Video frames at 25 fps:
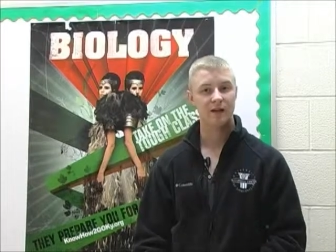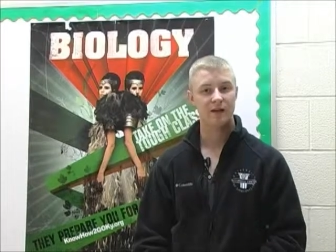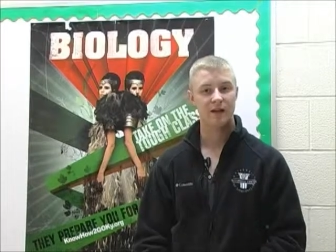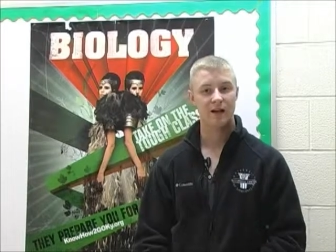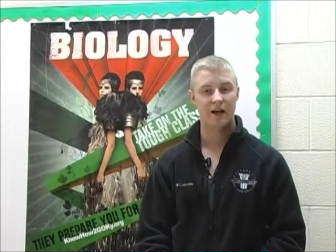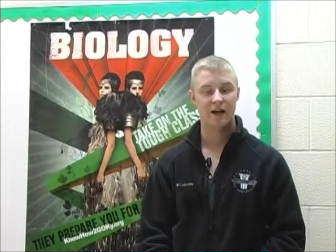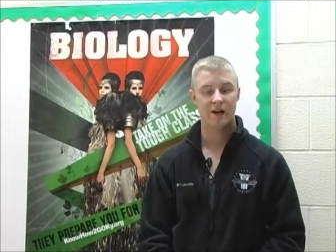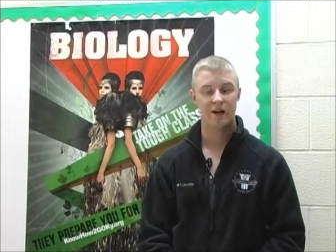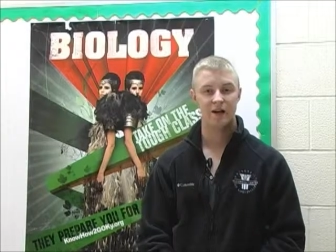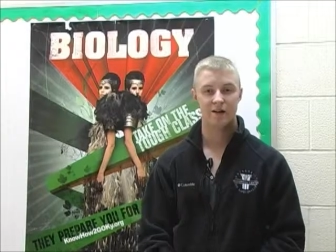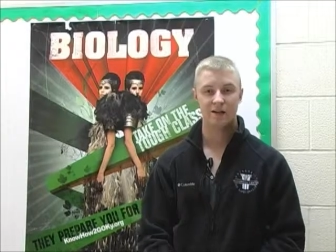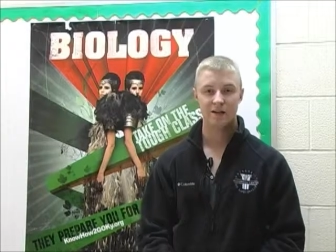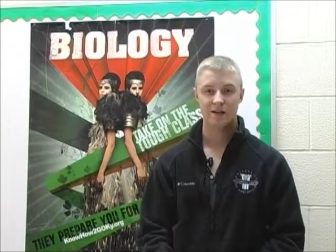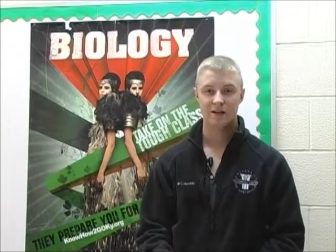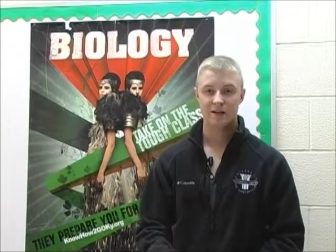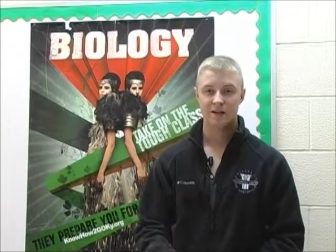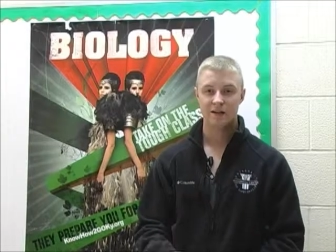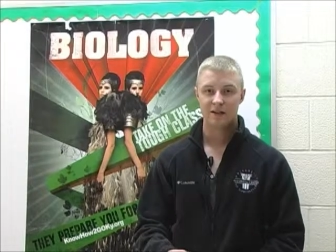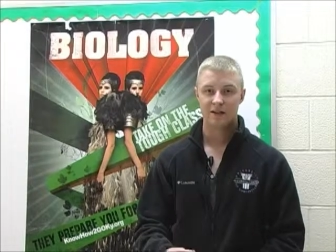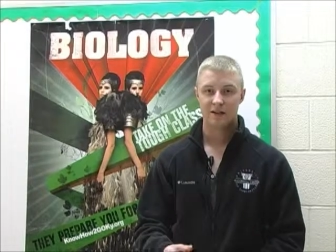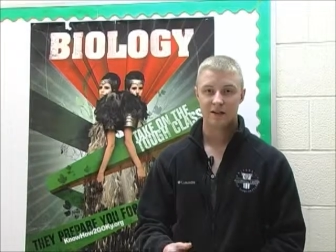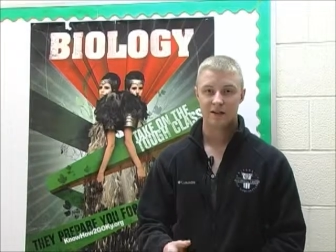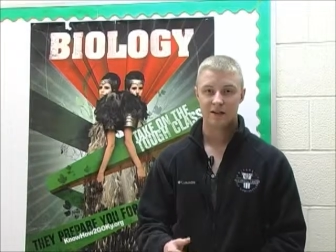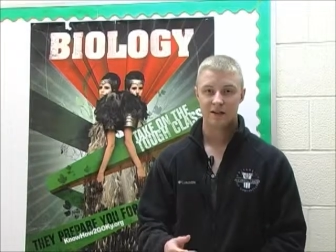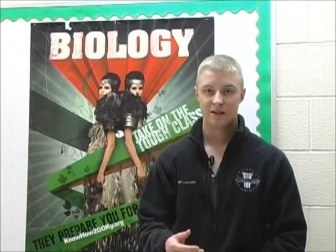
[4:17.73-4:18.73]
Now,
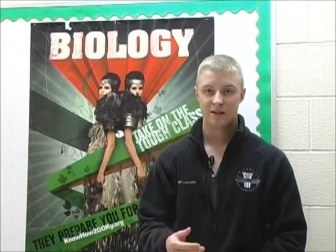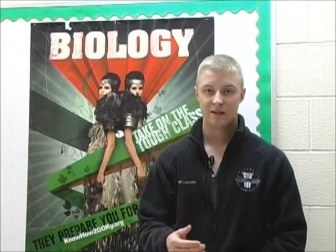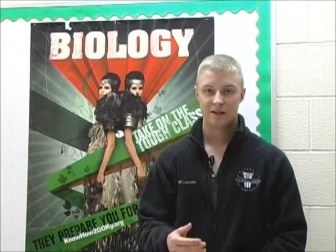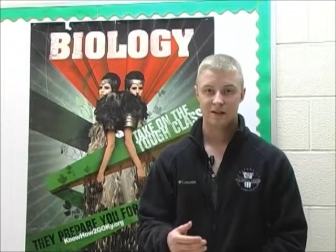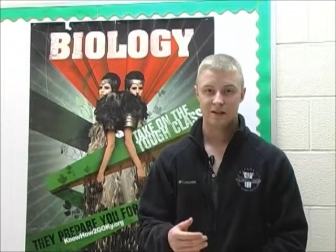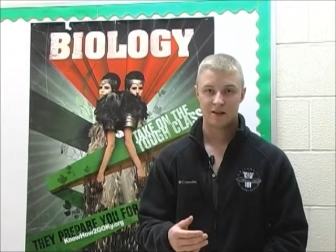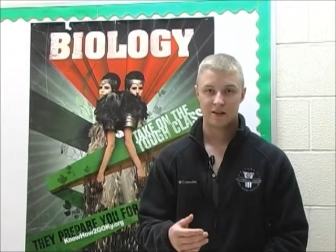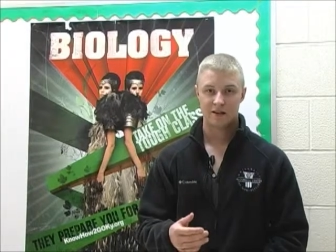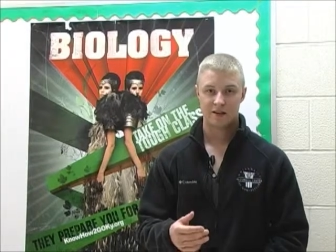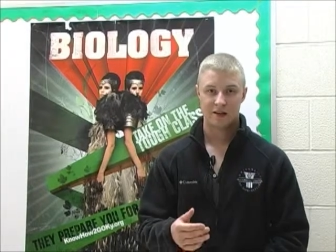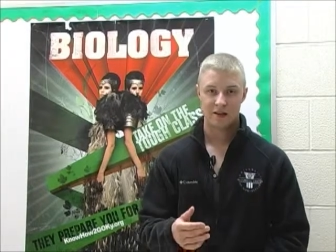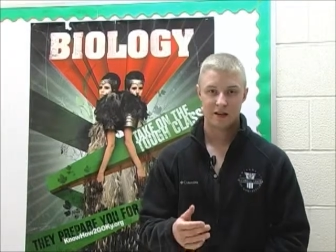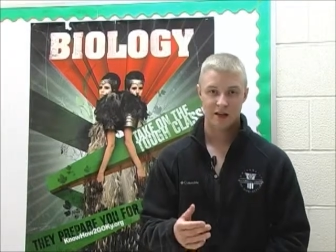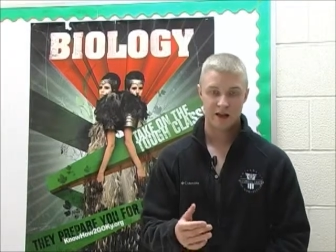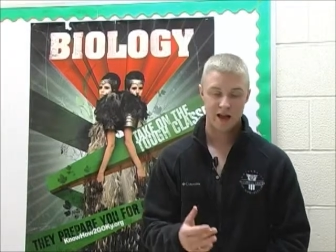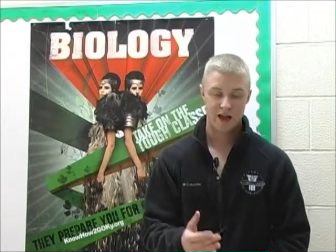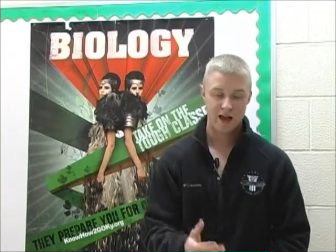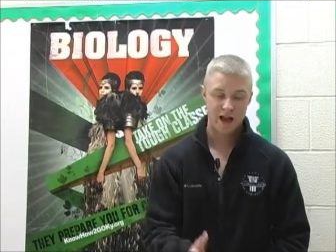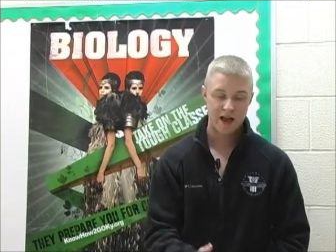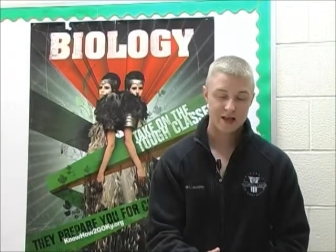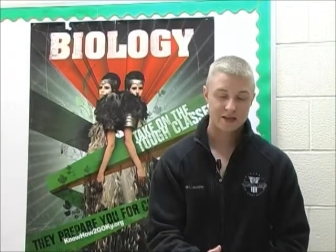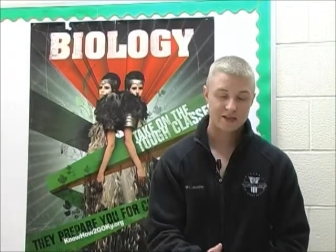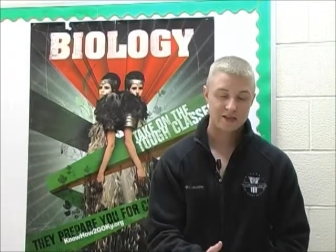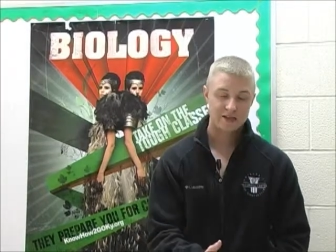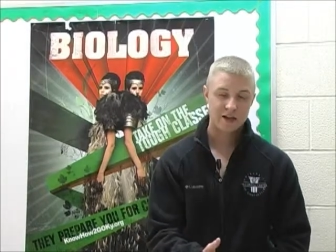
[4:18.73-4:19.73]

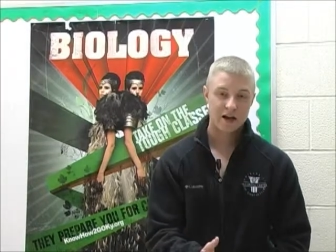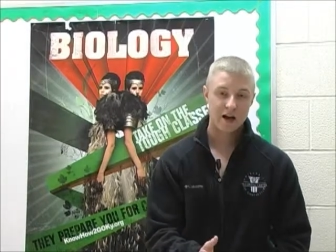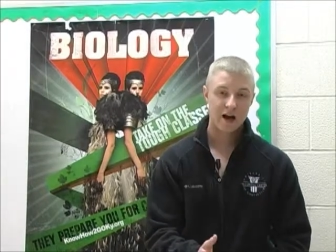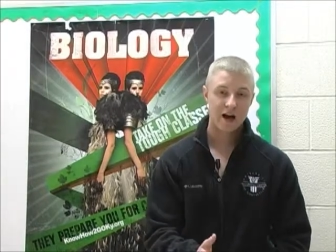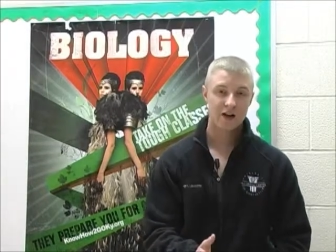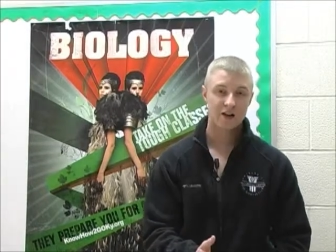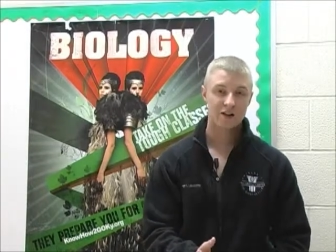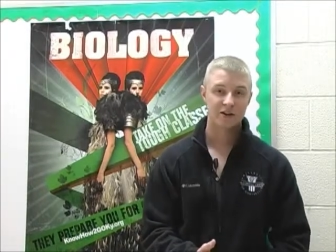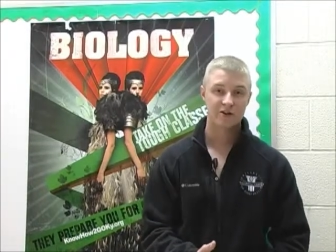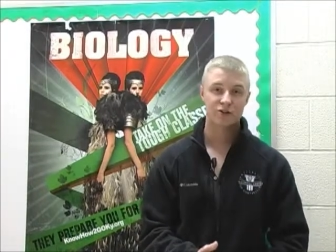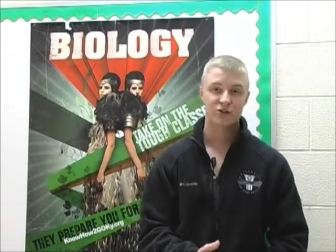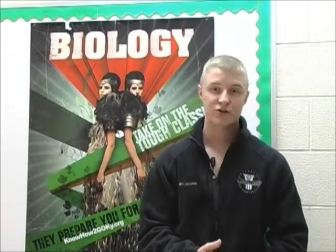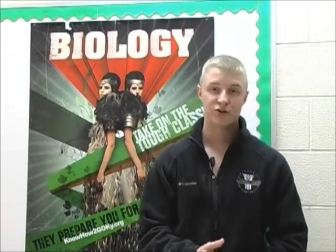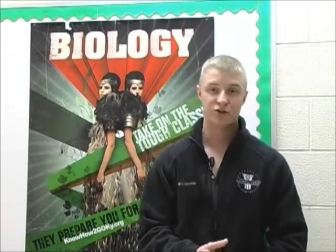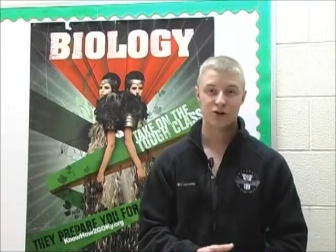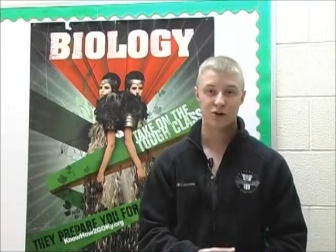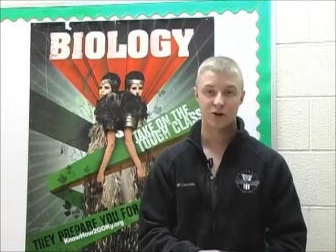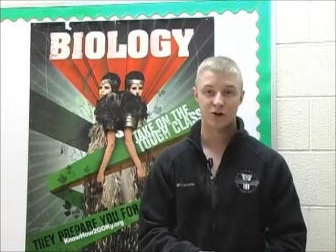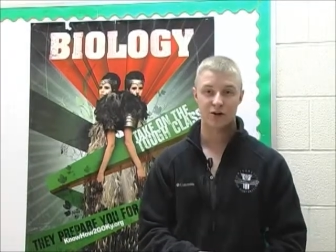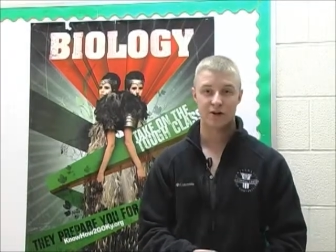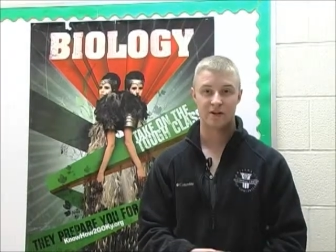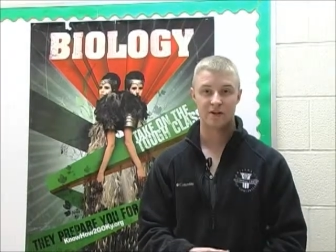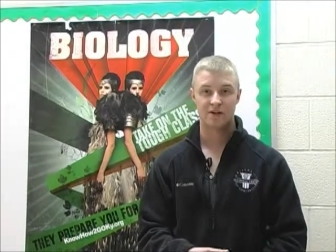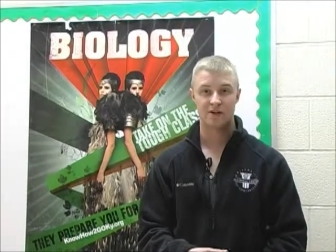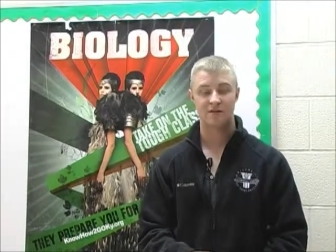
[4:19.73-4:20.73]
as a college
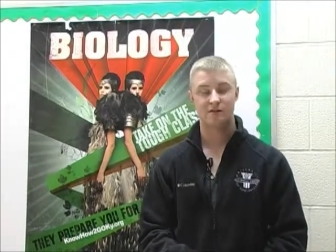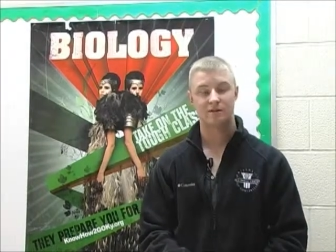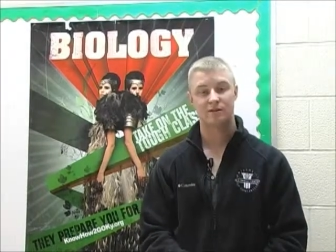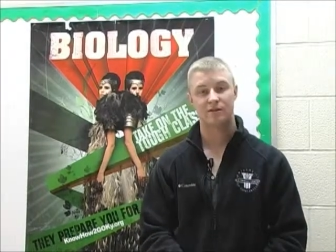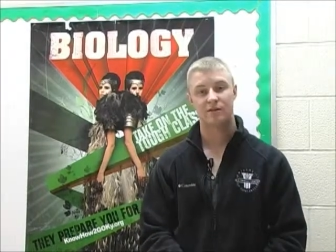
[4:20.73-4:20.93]
student,